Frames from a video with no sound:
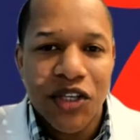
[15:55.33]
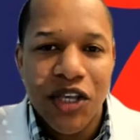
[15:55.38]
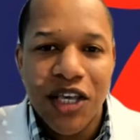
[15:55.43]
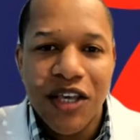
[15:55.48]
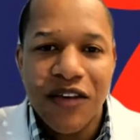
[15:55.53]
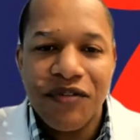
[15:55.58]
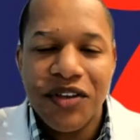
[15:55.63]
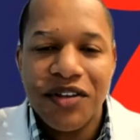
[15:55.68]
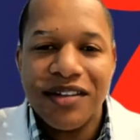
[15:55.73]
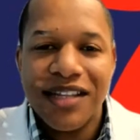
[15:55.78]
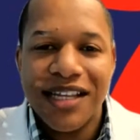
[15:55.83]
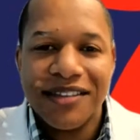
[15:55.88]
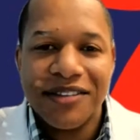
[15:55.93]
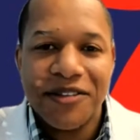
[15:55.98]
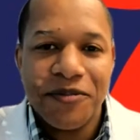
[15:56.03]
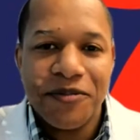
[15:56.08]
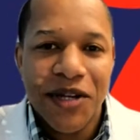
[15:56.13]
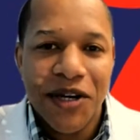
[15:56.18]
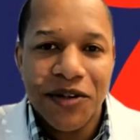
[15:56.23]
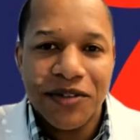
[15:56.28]
if you let
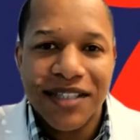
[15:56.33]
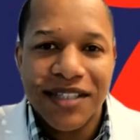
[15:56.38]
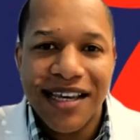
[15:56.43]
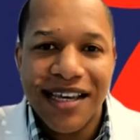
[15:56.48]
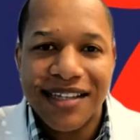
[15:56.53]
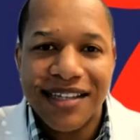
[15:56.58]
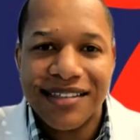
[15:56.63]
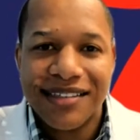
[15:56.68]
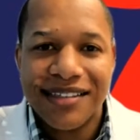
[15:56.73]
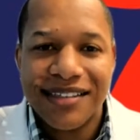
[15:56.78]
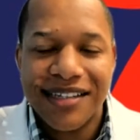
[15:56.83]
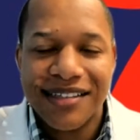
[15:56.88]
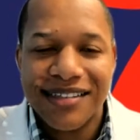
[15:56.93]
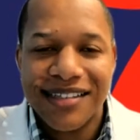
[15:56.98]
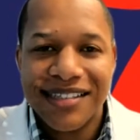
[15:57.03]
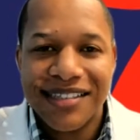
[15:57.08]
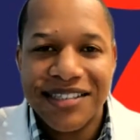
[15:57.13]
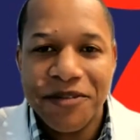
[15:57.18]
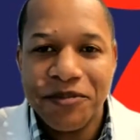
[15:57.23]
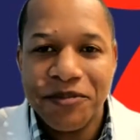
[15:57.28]
them know that
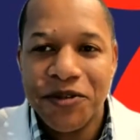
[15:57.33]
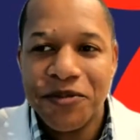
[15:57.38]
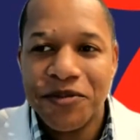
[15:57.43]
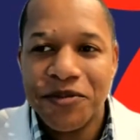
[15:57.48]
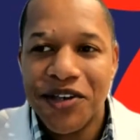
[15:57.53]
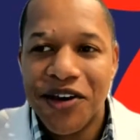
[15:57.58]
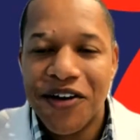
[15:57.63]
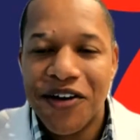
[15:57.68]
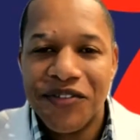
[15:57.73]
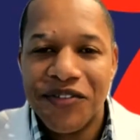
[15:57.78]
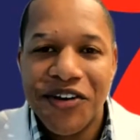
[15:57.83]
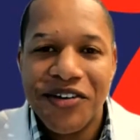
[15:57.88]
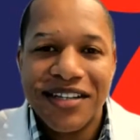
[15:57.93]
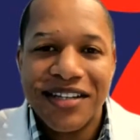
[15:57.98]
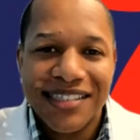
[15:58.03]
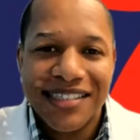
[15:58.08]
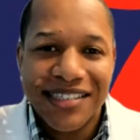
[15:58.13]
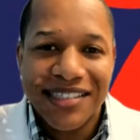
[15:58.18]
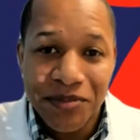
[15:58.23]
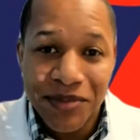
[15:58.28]
the symptoms are very
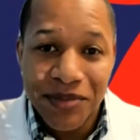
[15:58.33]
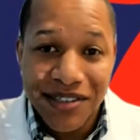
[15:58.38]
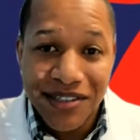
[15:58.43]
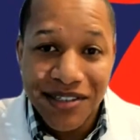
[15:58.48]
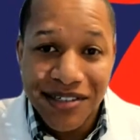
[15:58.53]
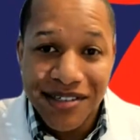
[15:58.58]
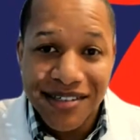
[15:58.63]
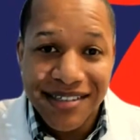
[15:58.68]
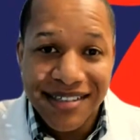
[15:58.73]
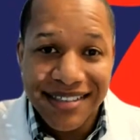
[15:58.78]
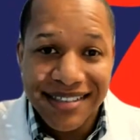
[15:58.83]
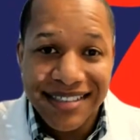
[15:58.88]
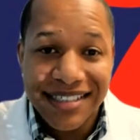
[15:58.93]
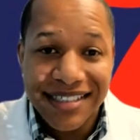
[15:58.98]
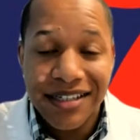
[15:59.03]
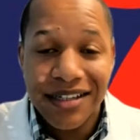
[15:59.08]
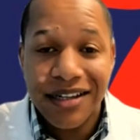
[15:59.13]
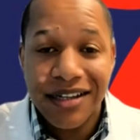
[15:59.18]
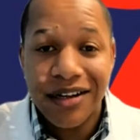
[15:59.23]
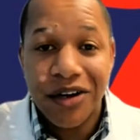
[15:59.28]
similar
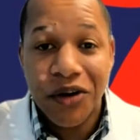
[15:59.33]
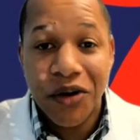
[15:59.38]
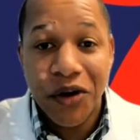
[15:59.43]
to a